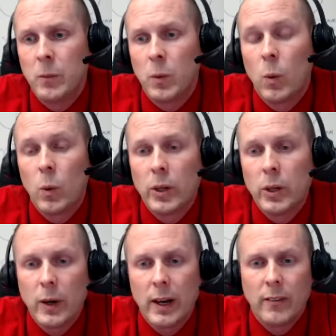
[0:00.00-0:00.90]
Or
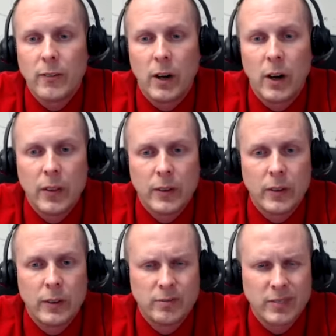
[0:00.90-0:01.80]
you have
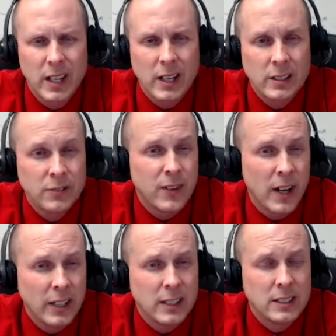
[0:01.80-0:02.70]
other kind of
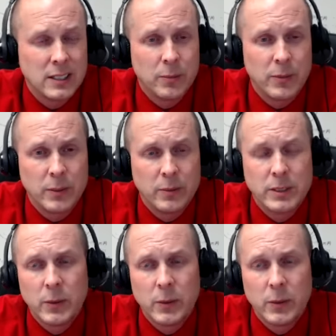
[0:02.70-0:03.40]
defining symptoms,